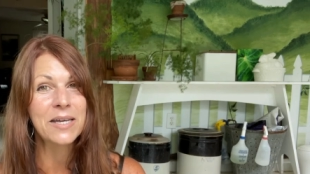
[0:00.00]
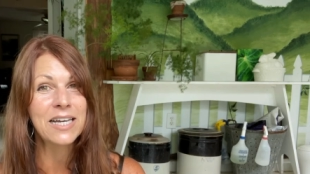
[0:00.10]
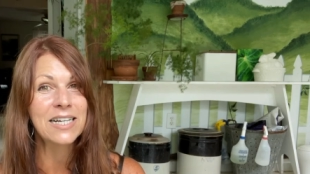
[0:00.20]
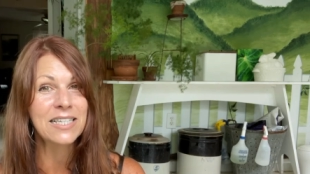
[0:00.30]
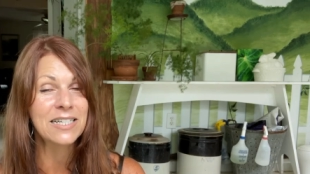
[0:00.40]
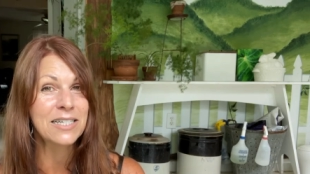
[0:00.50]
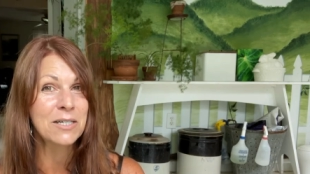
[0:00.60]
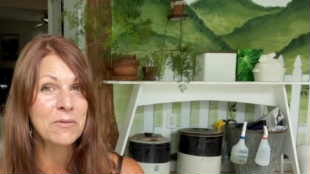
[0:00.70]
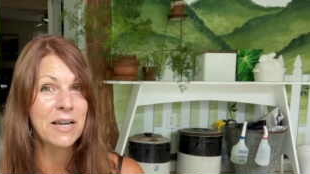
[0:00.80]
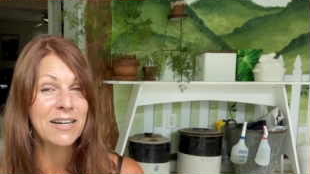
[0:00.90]
because I
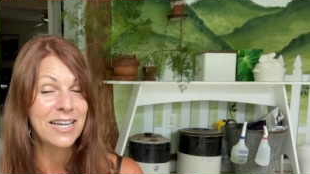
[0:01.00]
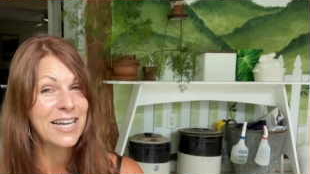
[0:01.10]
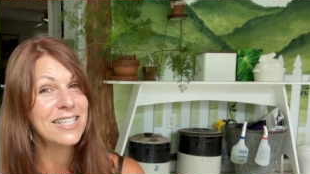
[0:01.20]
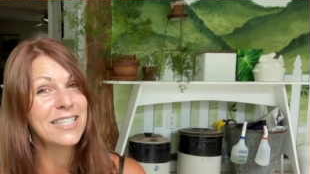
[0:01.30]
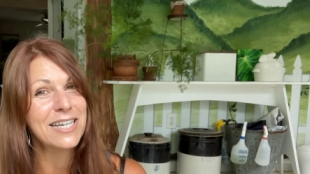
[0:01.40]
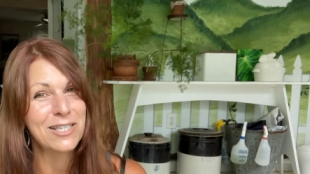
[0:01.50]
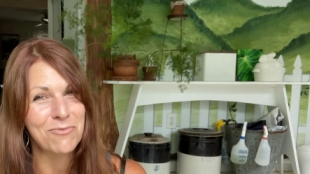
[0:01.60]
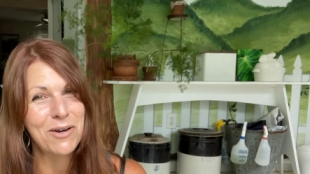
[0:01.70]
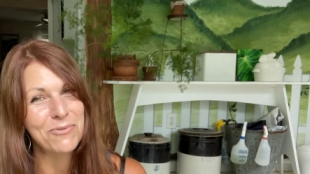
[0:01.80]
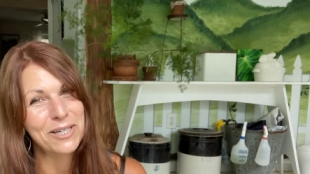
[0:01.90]
didn't, in case things
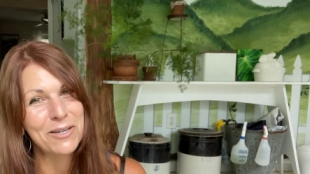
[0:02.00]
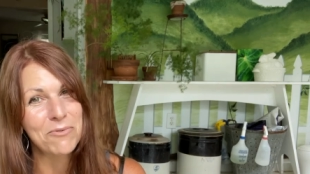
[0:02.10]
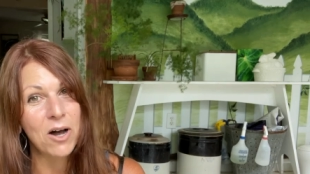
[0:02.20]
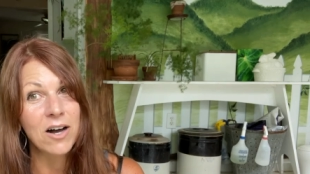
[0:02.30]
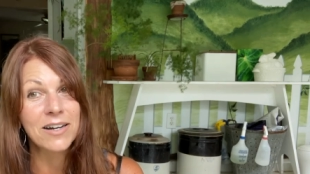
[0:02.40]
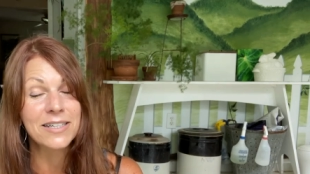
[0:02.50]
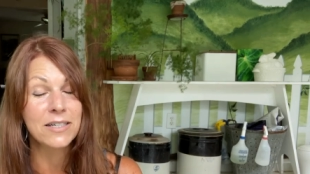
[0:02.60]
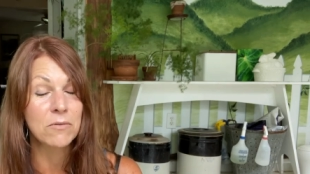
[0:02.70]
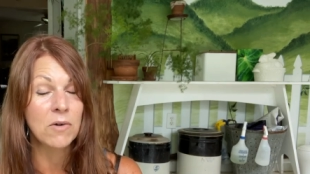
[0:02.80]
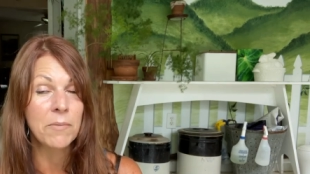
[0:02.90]
went really wrong, I
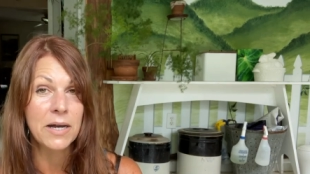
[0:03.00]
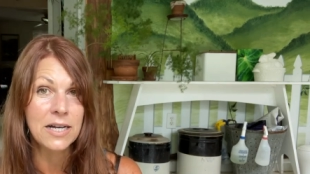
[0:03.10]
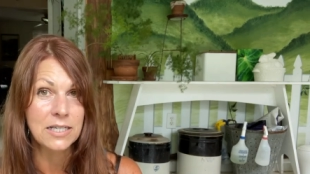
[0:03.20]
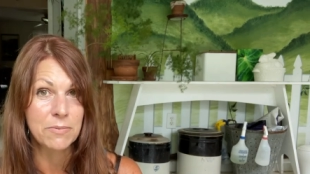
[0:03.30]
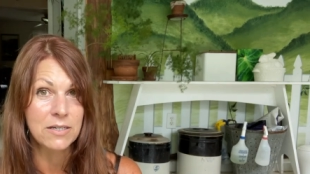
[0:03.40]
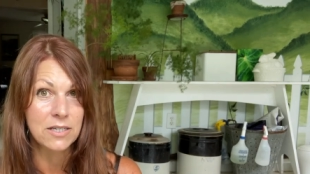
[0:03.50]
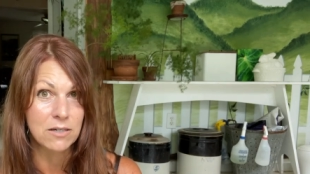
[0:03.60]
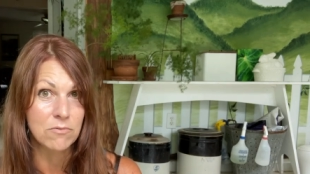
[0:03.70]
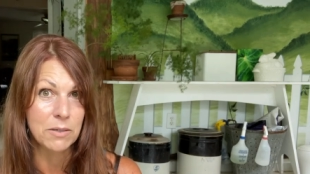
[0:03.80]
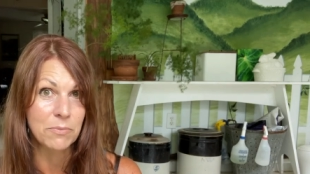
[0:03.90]
didn't want my husband
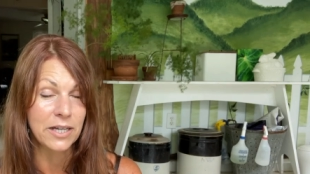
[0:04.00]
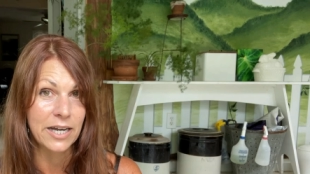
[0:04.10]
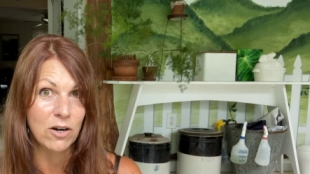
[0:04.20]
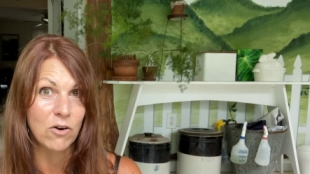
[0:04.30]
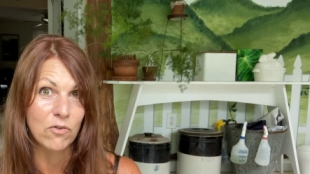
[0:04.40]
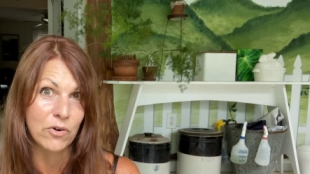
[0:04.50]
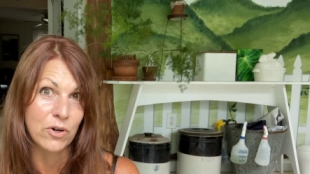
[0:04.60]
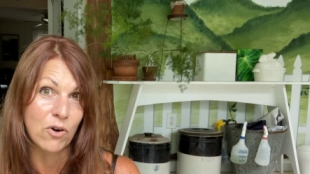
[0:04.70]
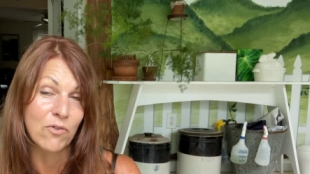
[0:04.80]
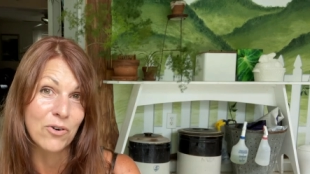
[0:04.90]
to replay it over
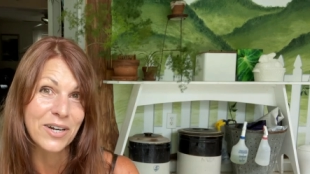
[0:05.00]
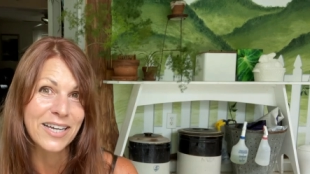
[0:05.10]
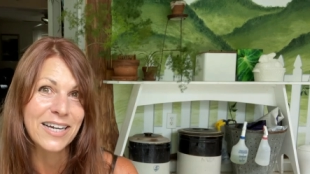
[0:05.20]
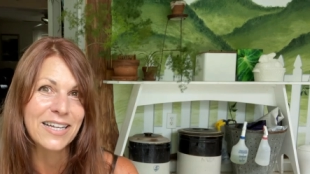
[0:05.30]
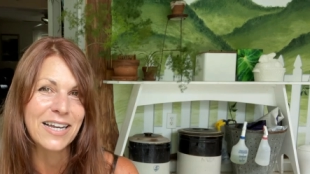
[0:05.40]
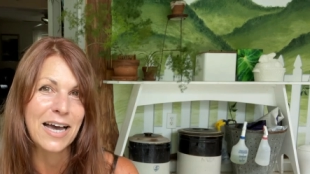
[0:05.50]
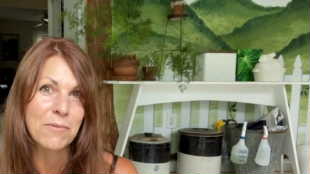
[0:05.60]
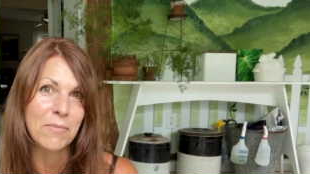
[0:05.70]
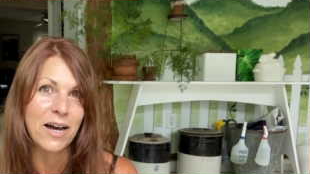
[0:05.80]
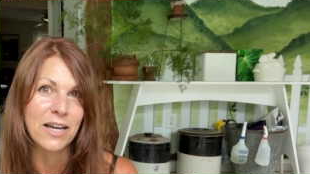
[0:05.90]
and over again
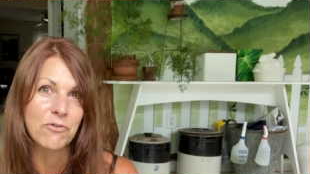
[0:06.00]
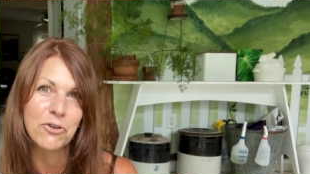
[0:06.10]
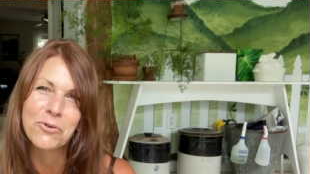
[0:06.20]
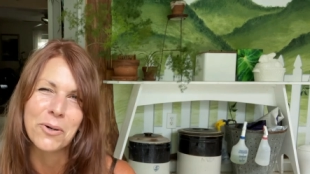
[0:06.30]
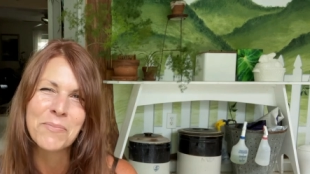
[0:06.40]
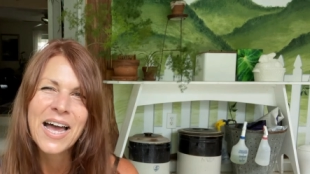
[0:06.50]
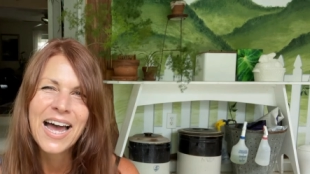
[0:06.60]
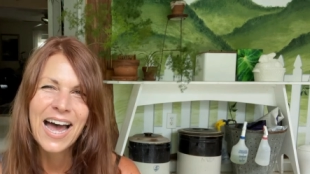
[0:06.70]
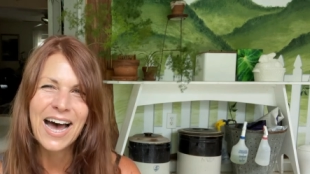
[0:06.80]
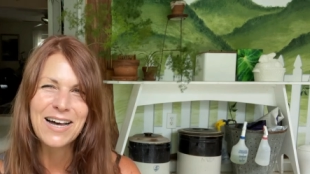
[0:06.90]
at my funeral.
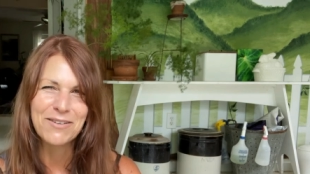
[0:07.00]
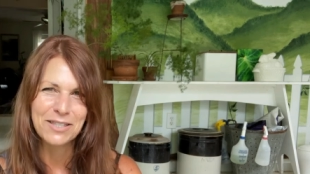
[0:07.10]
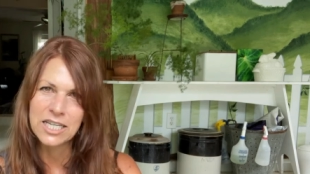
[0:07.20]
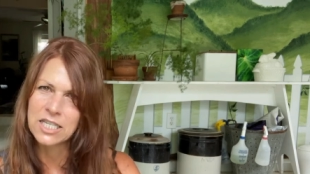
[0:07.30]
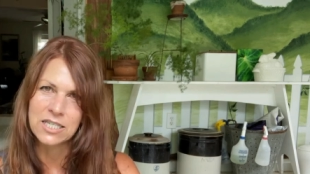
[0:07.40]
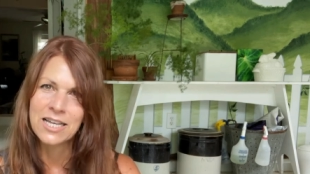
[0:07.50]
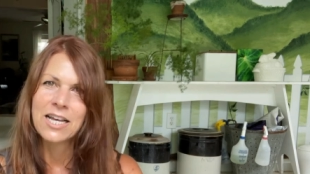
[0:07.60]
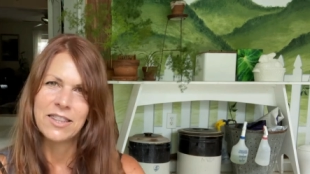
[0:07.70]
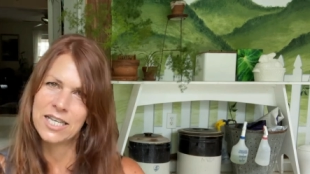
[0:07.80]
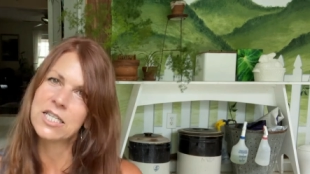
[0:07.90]
Uh, this is
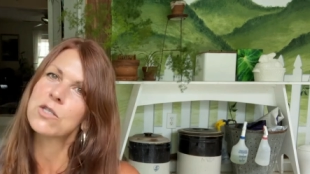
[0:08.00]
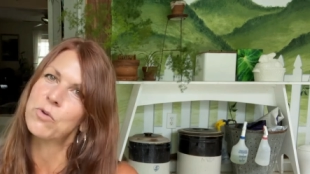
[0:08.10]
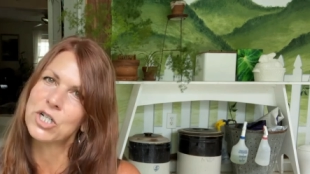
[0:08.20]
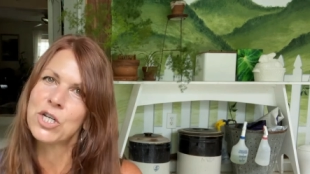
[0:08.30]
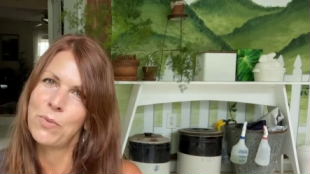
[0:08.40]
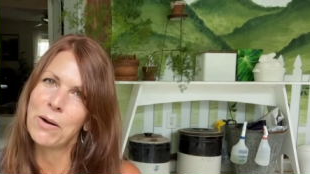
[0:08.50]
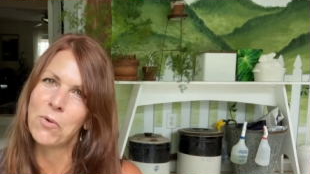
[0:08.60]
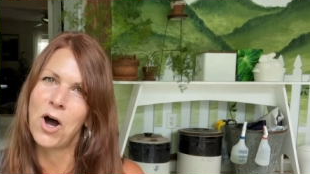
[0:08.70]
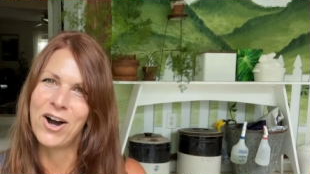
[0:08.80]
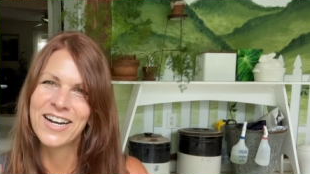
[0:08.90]
this is where she went
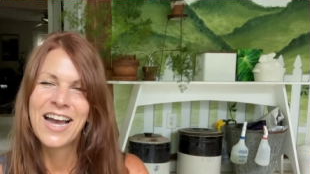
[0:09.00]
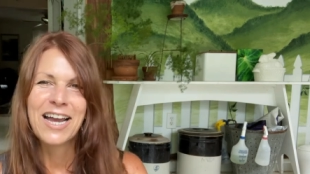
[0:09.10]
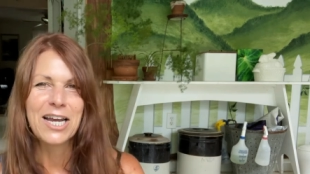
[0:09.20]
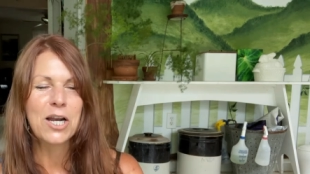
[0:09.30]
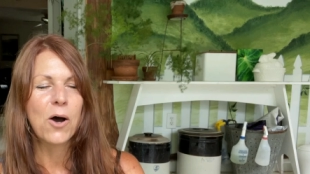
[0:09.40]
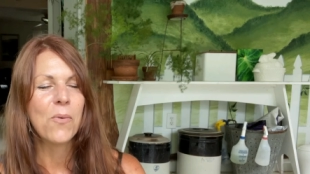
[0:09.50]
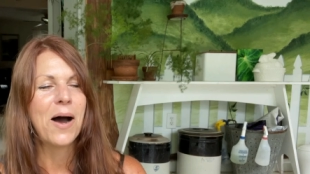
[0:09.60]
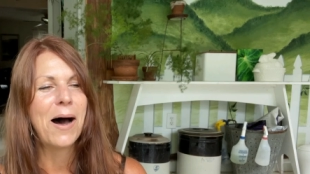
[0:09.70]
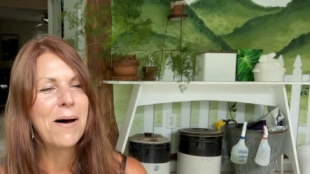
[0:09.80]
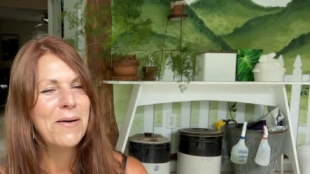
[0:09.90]
wrong, you know.
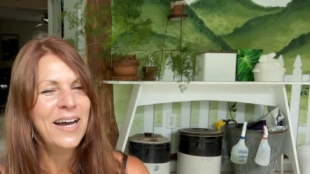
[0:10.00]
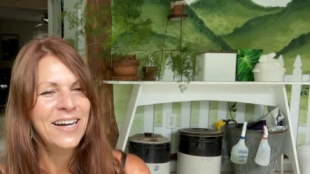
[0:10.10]
Uh,